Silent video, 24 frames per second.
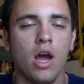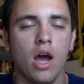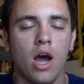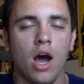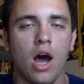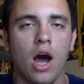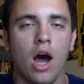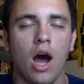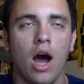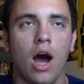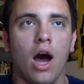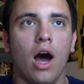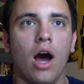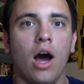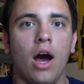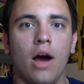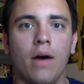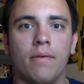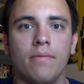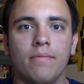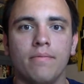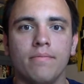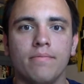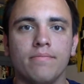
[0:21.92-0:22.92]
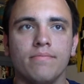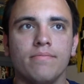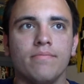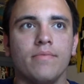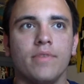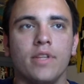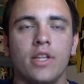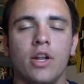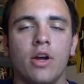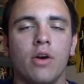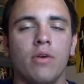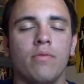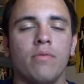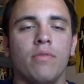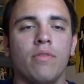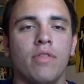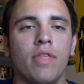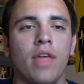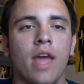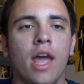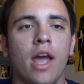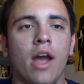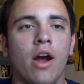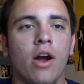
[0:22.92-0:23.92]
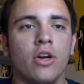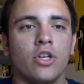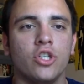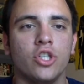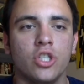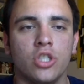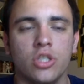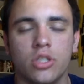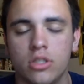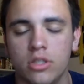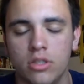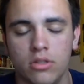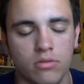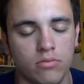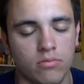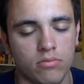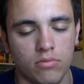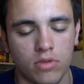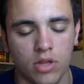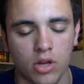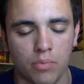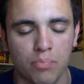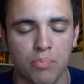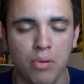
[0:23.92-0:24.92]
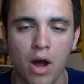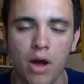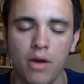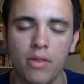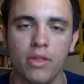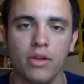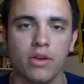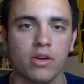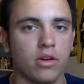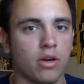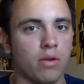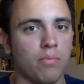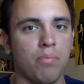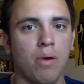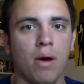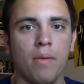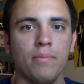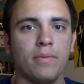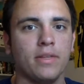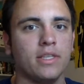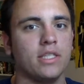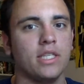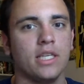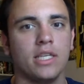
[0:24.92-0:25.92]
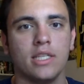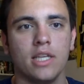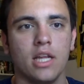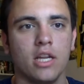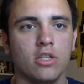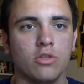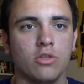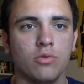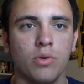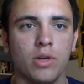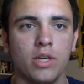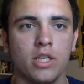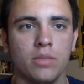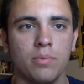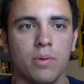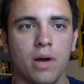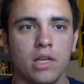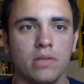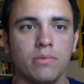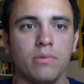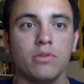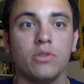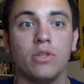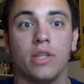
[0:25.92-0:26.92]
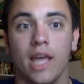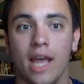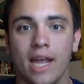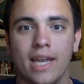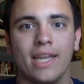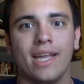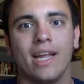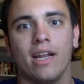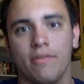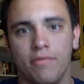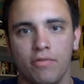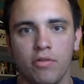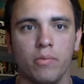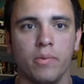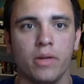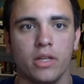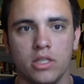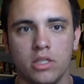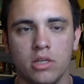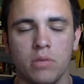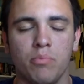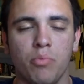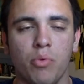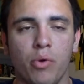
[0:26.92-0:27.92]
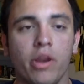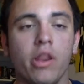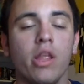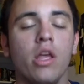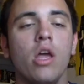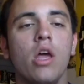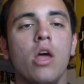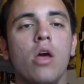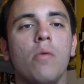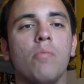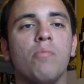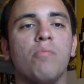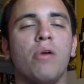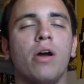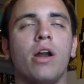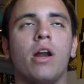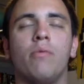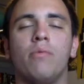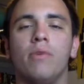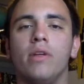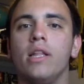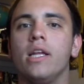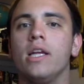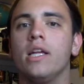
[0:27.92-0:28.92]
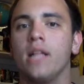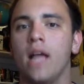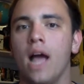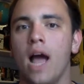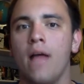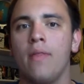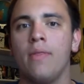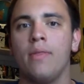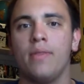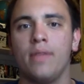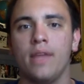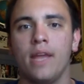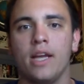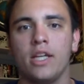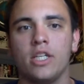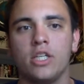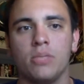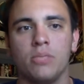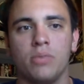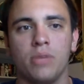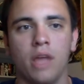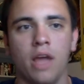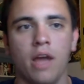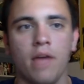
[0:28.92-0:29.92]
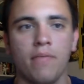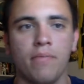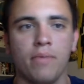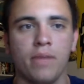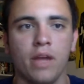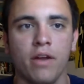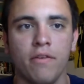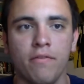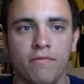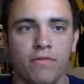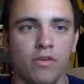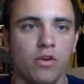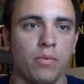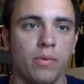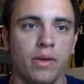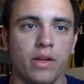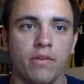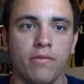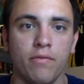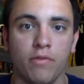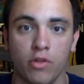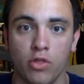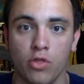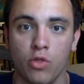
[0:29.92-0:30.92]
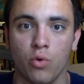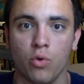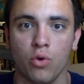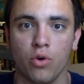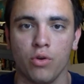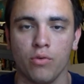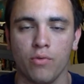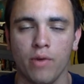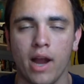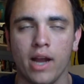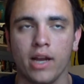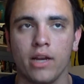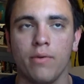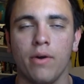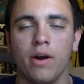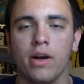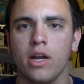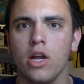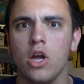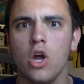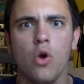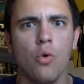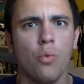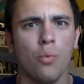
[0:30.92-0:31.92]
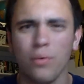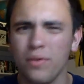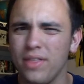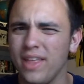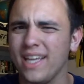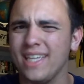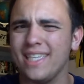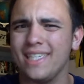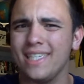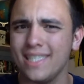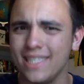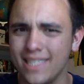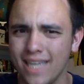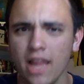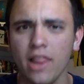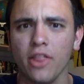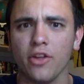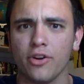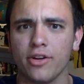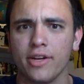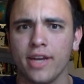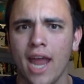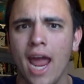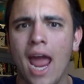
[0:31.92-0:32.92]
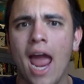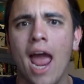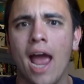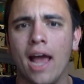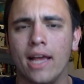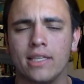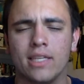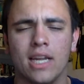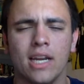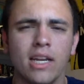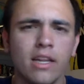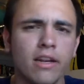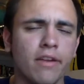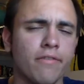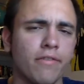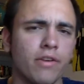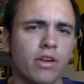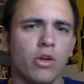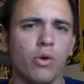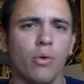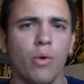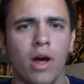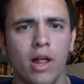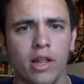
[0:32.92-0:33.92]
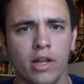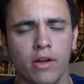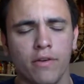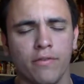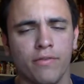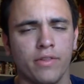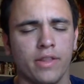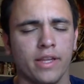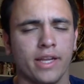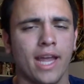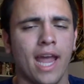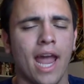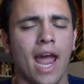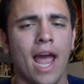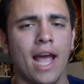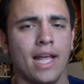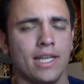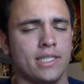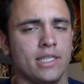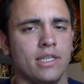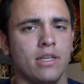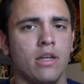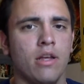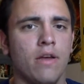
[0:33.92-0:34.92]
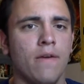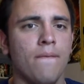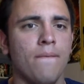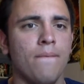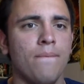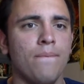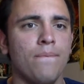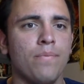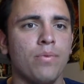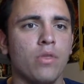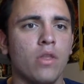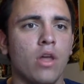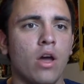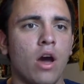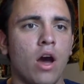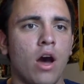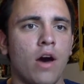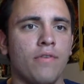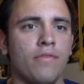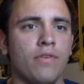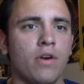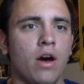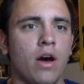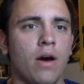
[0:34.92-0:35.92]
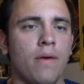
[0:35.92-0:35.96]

You know, they are just, they're going to pump these things out as quick as possible, so they had to get it filming at some point. But I'm really glad that they actually have begun filming for Thor Ragnarok with a stellar cast. I did a video a while ago for the cast of,